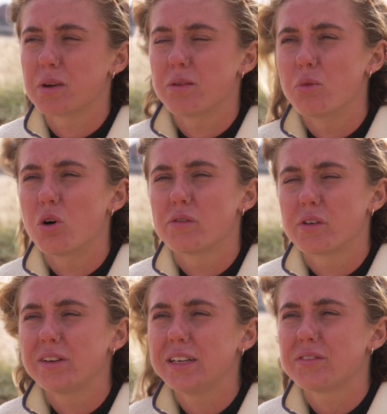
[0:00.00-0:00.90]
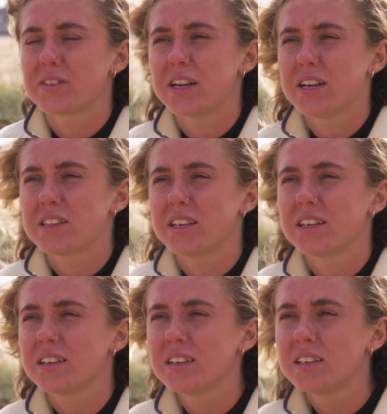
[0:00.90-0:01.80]
and more of a relief than
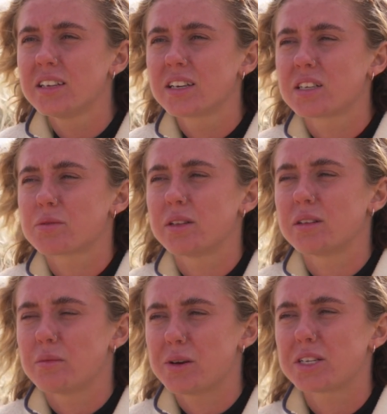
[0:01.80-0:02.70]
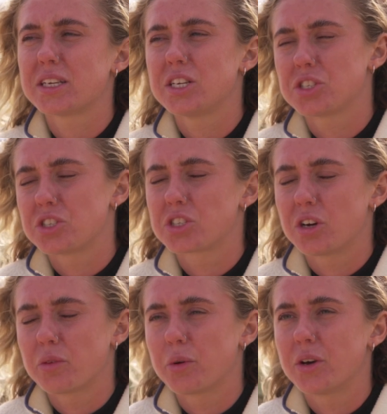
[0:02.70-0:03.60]
anything because when the medication
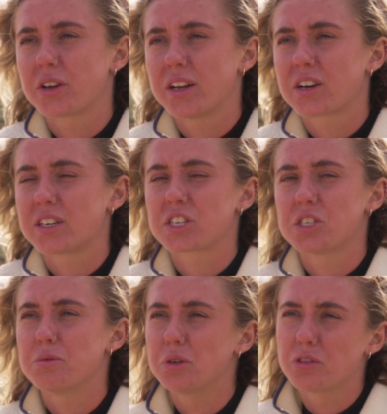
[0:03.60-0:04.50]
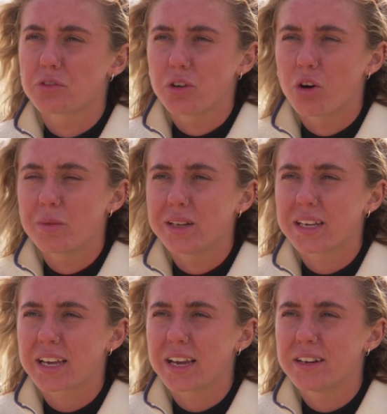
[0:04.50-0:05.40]
started working I could actually move normally
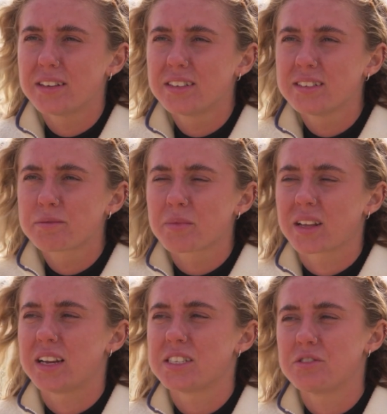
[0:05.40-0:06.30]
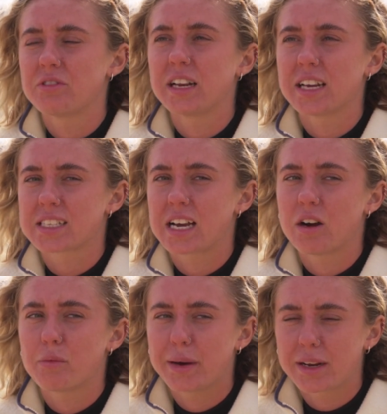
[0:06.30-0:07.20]
again and I didn't realise
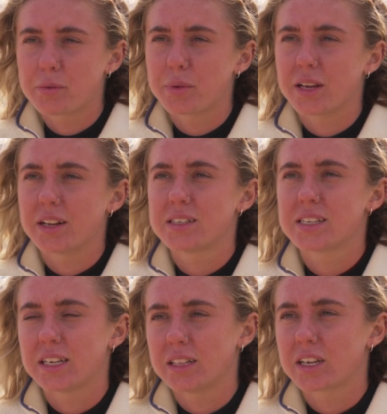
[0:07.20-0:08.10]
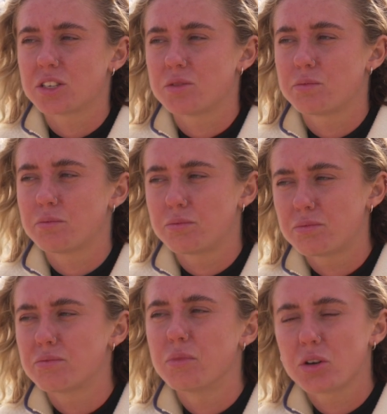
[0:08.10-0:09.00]
how bad I'd been until I could
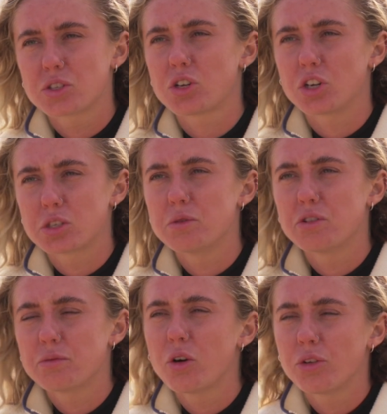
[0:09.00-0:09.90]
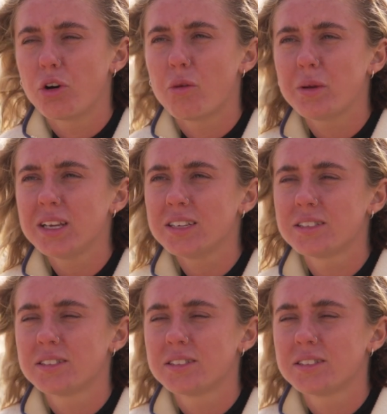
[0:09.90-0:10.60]
start to move normally.